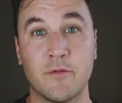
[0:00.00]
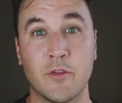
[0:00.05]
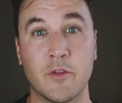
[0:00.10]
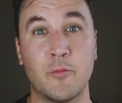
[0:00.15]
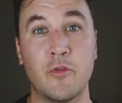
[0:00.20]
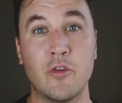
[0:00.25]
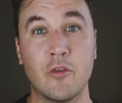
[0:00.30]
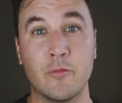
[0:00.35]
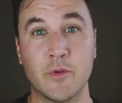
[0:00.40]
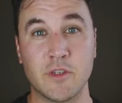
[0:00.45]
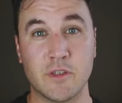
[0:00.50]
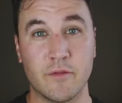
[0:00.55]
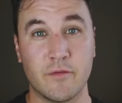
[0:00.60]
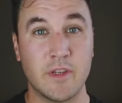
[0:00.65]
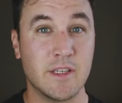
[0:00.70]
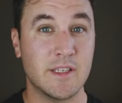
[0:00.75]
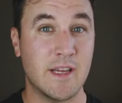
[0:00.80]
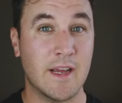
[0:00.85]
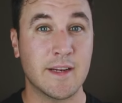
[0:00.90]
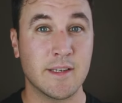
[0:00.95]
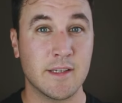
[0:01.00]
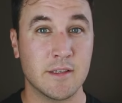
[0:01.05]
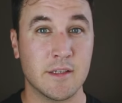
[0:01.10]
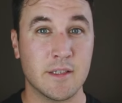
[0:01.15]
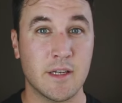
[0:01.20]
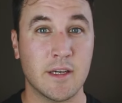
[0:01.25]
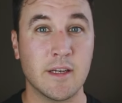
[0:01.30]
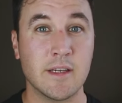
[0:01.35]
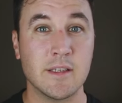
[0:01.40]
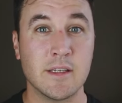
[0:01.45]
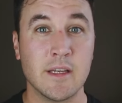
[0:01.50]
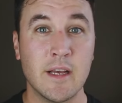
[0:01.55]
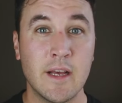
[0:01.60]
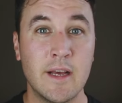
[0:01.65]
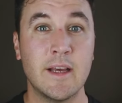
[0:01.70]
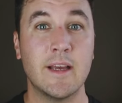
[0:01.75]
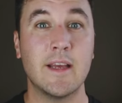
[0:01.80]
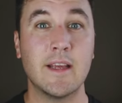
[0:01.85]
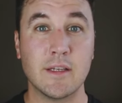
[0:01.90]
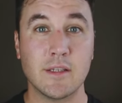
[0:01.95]
for the purpose of this exercise,
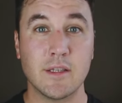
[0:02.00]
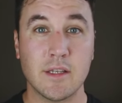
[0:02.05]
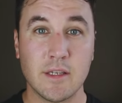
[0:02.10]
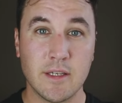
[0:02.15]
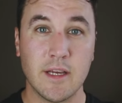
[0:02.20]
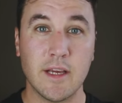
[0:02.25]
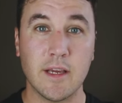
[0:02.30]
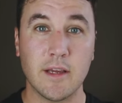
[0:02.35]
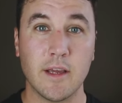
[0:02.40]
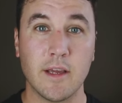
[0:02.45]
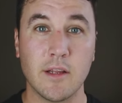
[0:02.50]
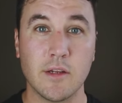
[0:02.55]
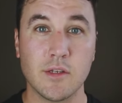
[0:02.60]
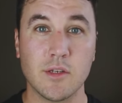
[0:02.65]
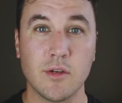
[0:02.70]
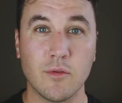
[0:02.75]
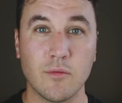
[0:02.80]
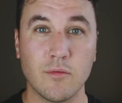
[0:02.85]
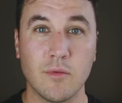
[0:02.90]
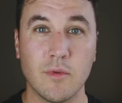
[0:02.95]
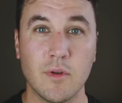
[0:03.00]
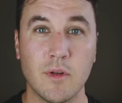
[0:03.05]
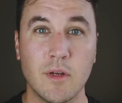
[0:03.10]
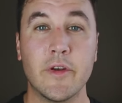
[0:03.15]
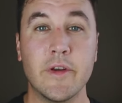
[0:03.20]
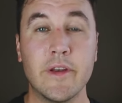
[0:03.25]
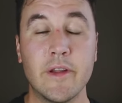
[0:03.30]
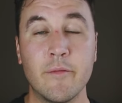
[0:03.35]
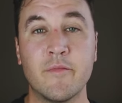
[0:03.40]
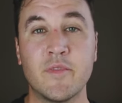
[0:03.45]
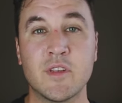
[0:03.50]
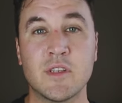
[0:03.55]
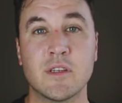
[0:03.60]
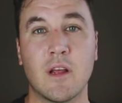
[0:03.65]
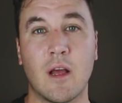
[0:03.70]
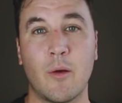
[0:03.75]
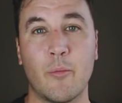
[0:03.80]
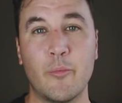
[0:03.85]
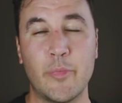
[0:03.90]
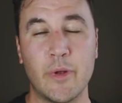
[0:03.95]
is the taking zone. The
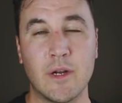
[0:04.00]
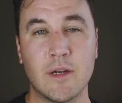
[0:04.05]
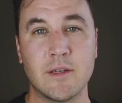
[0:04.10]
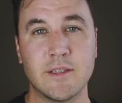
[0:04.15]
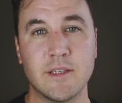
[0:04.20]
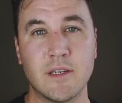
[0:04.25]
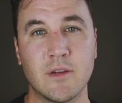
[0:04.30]
nymphs are built